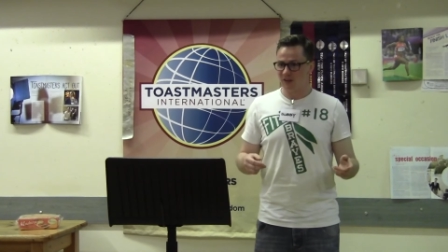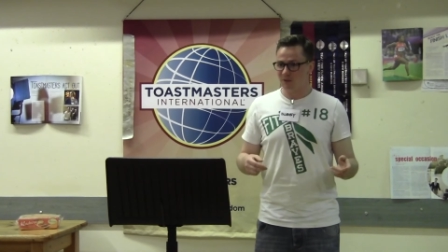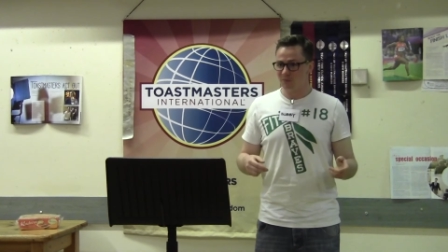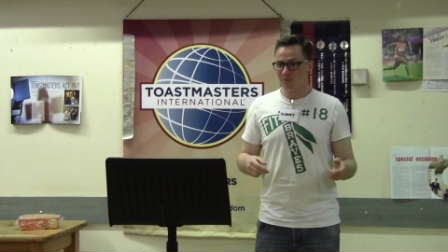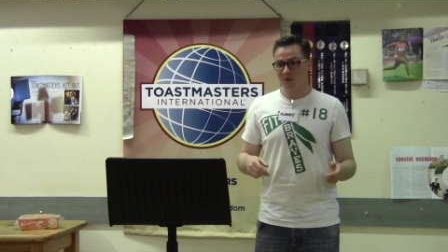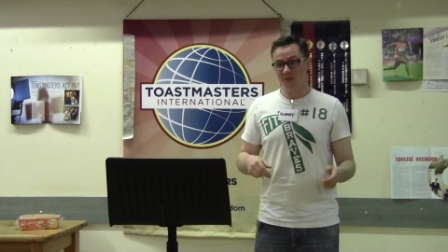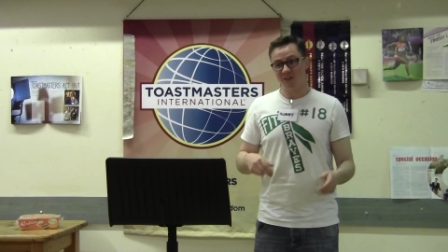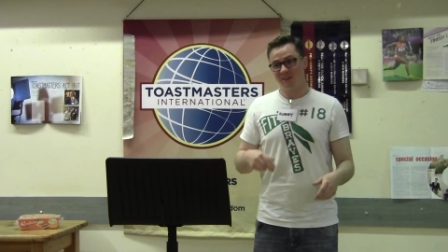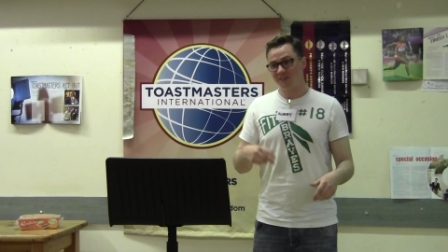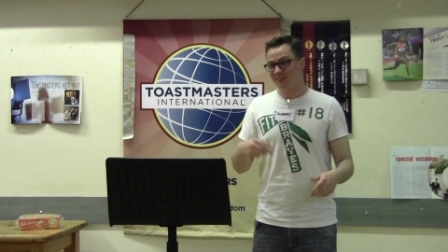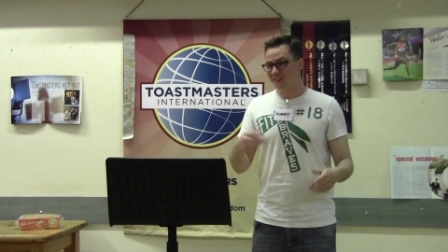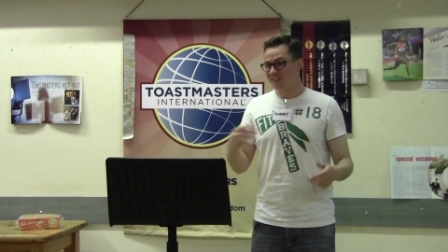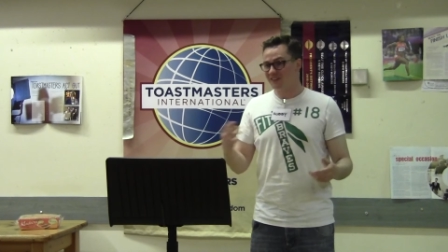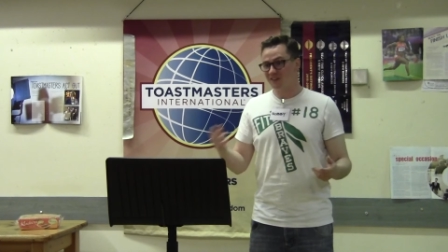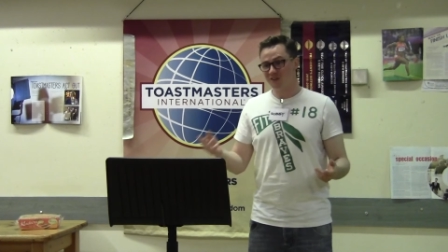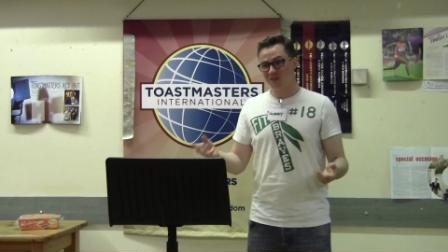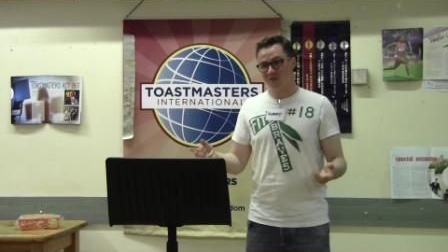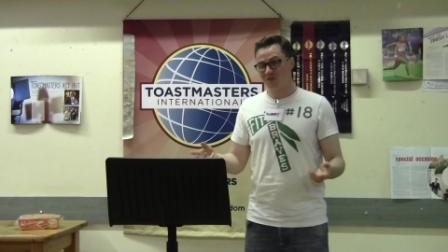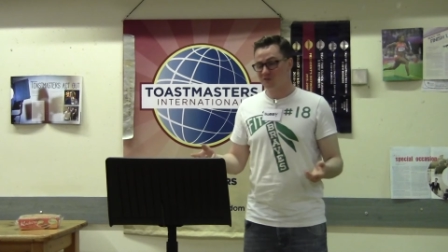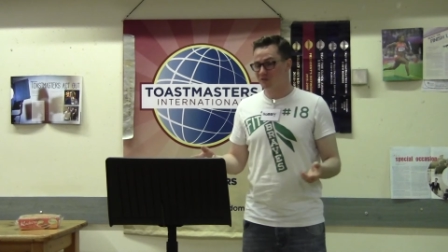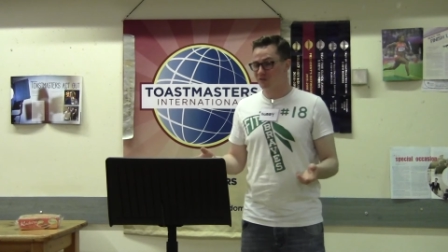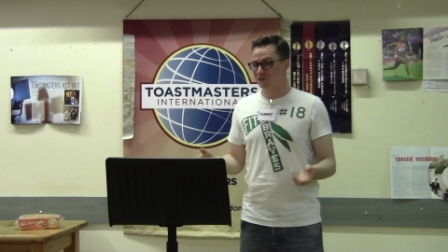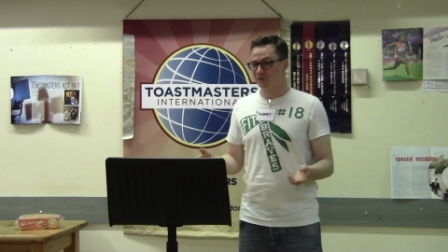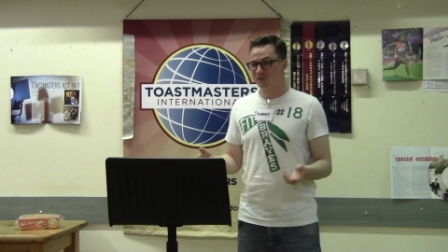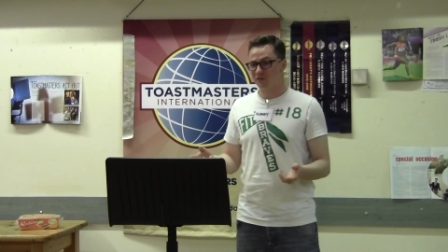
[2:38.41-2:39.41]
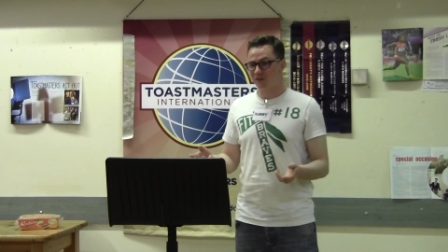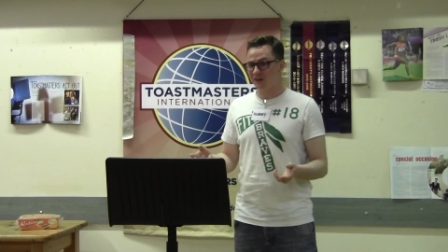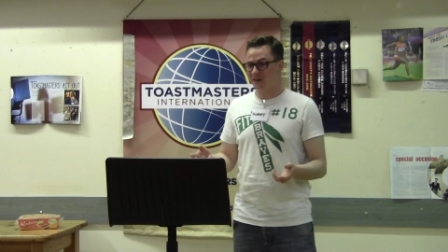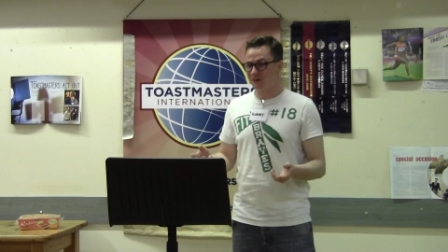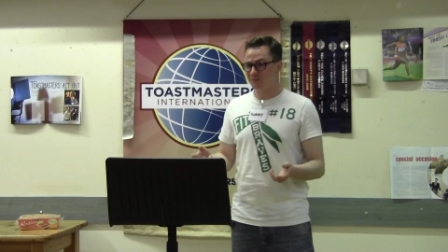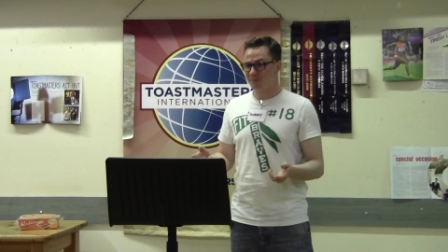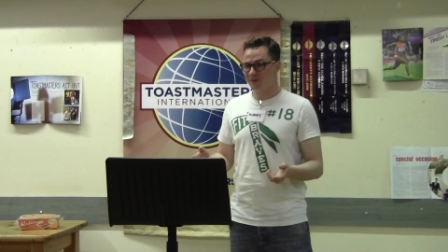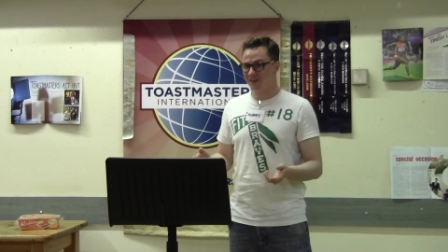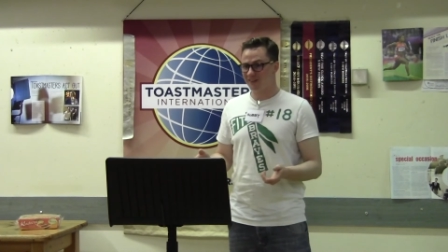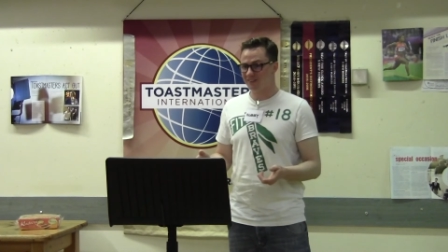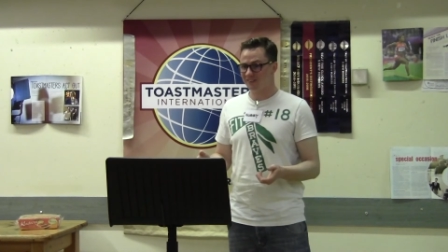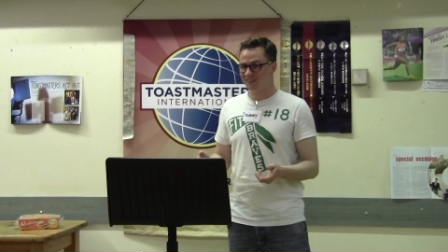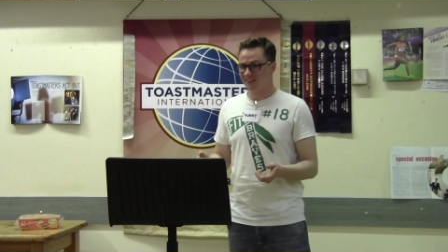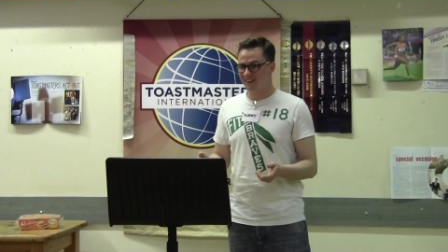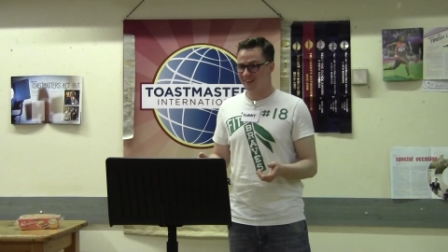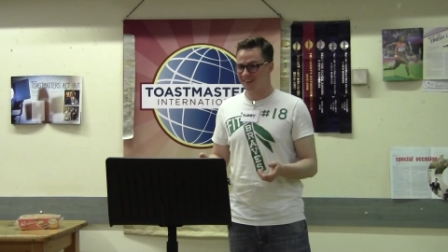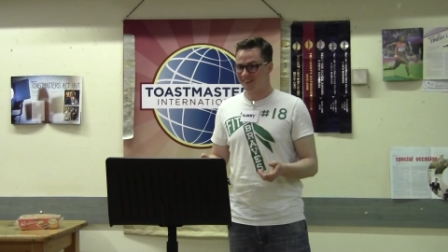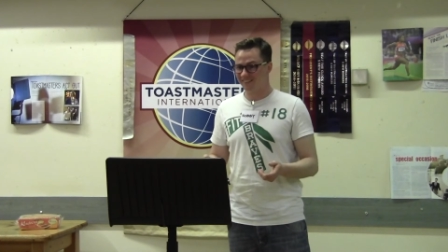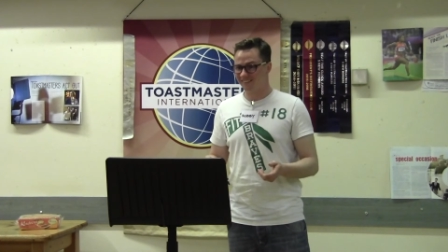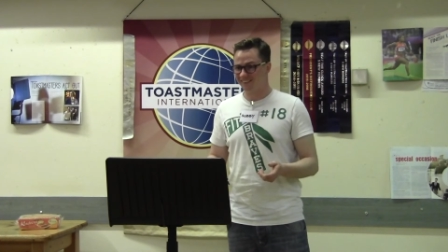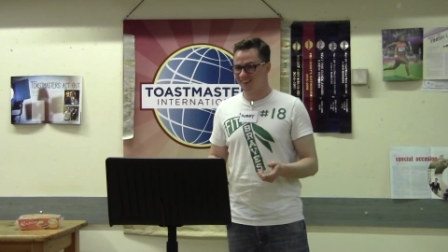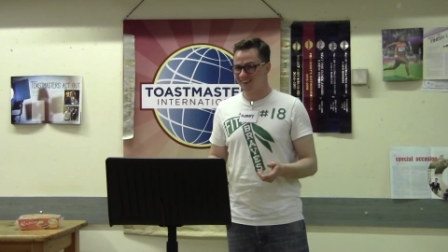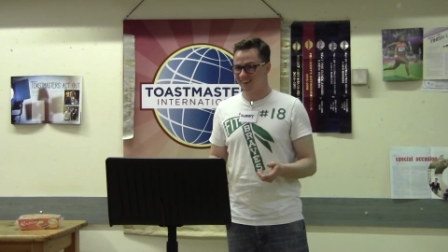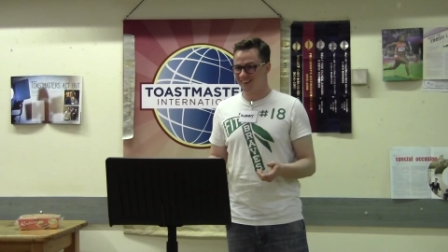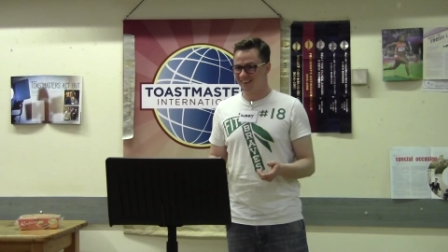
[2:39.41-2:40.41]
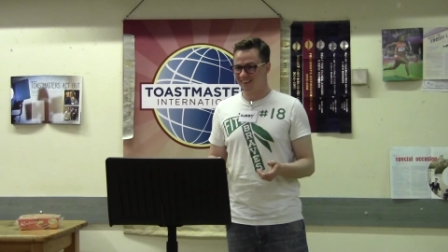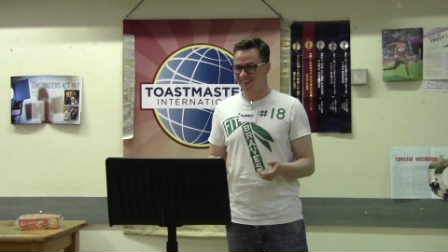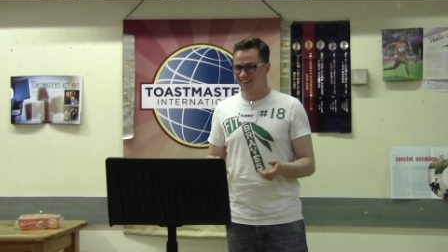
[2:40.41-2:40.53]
But you didn't use the 3 minutes anyway.